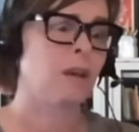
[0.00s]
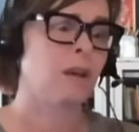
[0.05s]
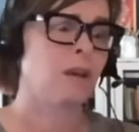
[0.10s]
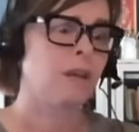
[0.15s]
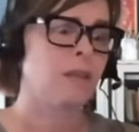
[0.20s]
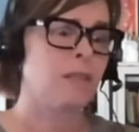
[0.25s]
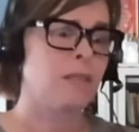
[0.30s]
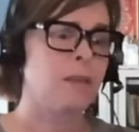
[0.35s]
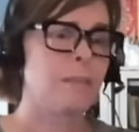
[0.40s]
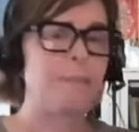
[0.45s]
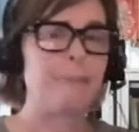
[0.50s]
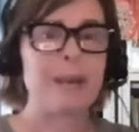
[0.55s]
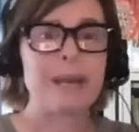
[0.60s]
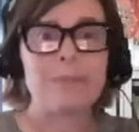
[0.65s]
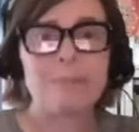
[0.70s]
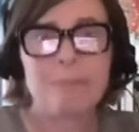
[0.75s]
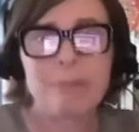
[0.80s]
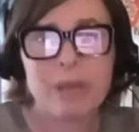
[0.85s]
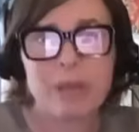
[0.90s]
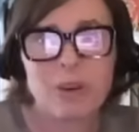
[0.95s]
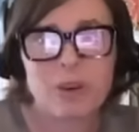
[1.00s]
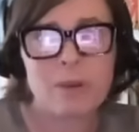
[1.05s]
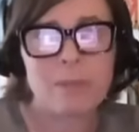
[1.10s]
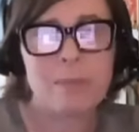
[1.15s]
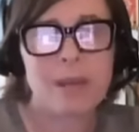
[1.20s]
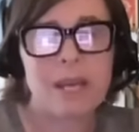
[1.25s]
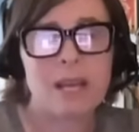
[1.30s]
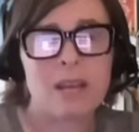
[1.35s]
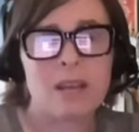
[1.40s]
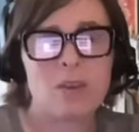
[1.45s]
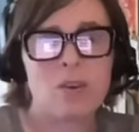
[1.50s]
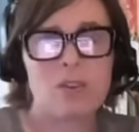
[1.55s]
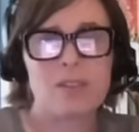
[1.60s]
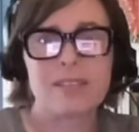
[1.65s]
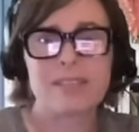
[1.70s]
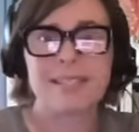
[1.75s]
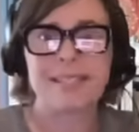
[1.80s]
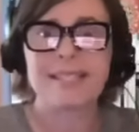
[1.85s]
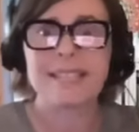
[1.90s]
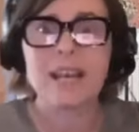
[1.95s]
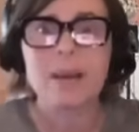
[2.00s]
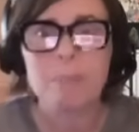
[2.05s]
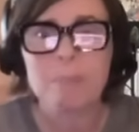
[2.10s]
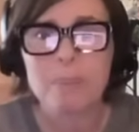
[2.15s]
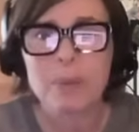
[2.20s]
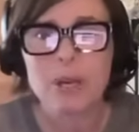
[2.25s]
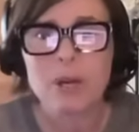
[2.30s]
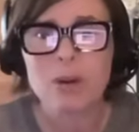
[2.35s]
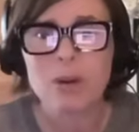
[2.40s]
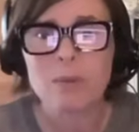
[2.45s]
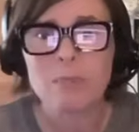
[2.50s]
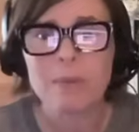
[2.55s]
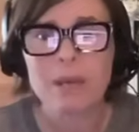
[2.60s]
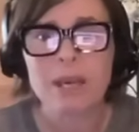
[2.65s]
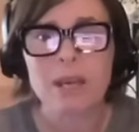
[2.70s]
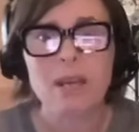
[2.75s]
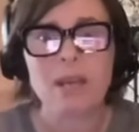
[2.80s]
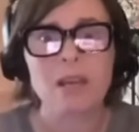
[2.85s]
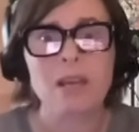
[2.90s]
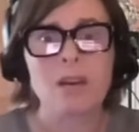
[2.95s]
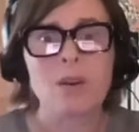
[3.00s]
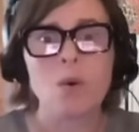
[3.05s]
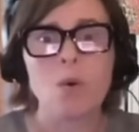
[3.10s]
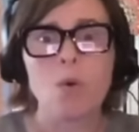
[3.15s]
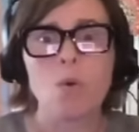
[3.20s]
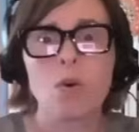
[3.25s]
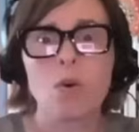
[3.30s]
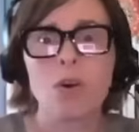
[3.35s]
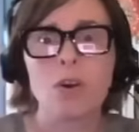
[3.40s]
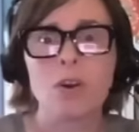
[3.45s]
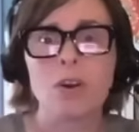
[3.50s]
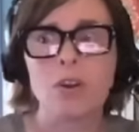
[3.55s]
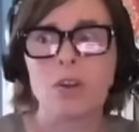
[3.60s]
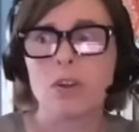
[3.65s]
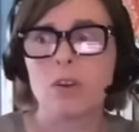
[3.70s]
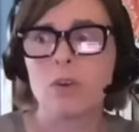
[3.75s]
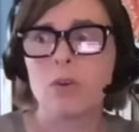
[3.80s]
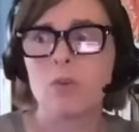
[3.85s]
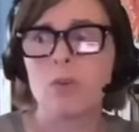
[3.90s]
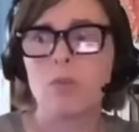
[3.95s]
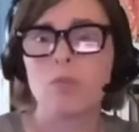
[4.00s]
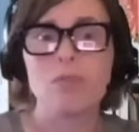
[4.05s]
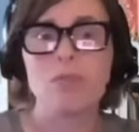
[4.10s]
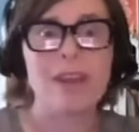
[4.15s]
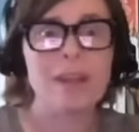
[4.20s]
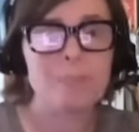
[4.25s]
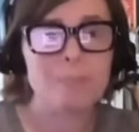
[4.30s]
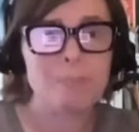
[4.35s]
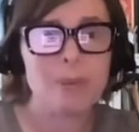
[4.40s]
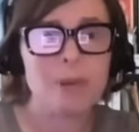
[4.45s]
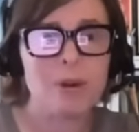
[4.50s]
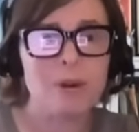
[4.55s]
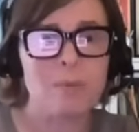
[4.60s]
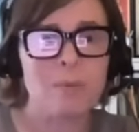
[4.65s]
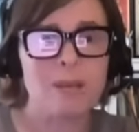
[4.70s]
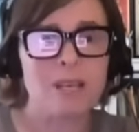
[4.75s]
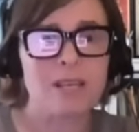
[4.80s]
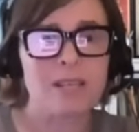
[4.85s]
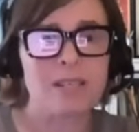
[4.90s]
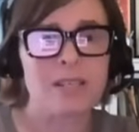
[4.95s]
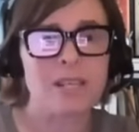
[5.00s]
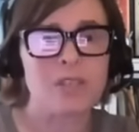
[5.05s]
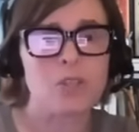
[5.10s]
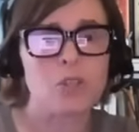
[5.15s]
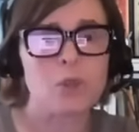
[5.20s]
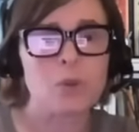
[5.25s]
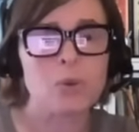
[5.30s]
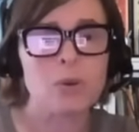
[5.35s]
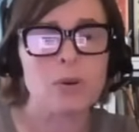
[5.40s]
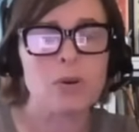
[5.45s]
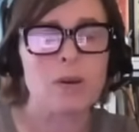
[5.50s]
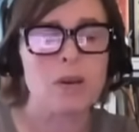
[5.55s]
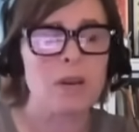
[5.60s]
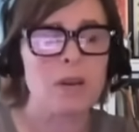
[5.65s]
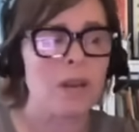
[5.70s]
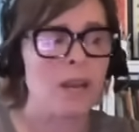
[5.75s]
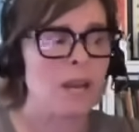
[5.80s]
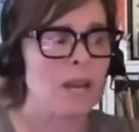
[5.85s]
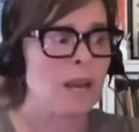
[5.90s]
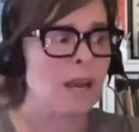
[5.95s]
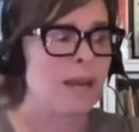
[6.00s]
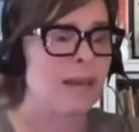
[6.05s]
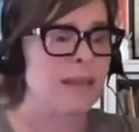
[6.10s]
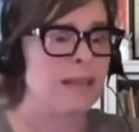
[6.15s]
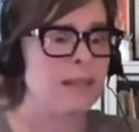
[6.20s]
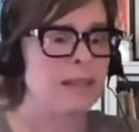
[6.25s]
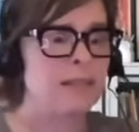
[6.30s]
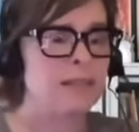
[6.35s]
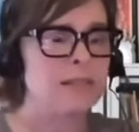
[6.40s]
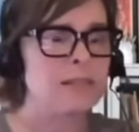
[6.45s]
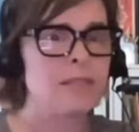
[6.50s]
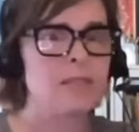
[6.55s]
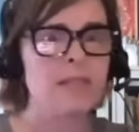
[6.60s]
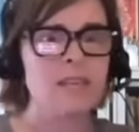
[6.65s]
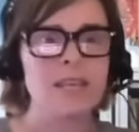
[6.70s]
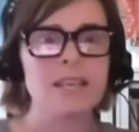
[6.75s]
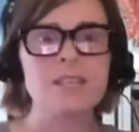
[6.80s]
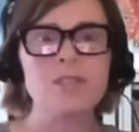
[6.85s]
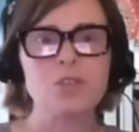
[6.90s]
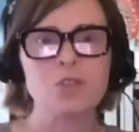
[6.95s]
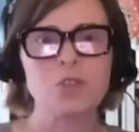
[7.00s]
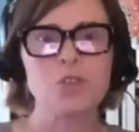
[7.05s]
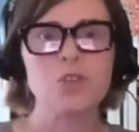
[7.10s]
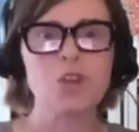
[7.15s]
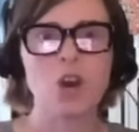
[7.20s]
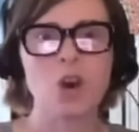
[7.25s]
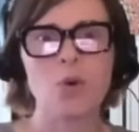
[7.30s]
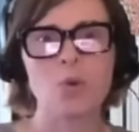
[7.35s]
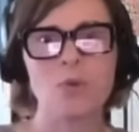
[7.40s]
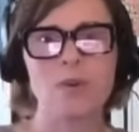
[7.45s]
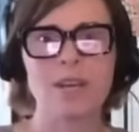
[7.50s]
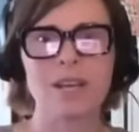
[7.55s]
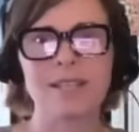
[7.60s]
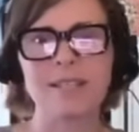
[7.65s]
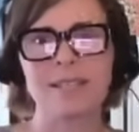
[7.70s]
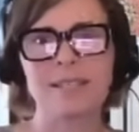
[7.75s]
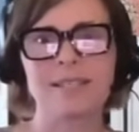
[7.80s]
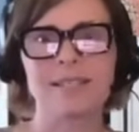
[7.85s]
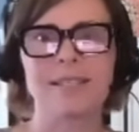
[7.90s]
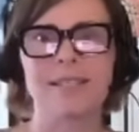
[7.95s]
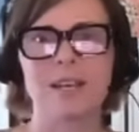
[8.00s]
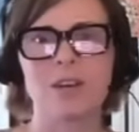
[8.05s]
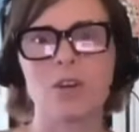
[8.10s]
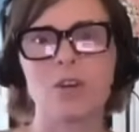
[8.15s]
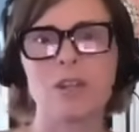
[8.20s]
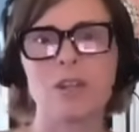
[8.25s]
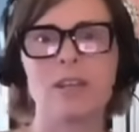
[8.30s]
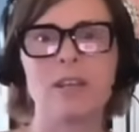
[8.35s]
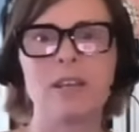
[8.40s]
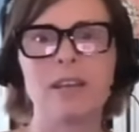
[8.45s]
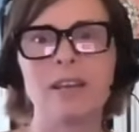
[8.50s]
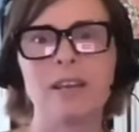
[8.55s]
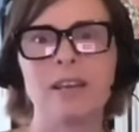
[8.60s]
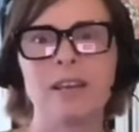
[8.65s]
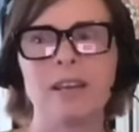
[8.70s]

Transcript: the bent pyramid or the step pyramid or, you know, the red pyramid at Dashur, these don't necessarily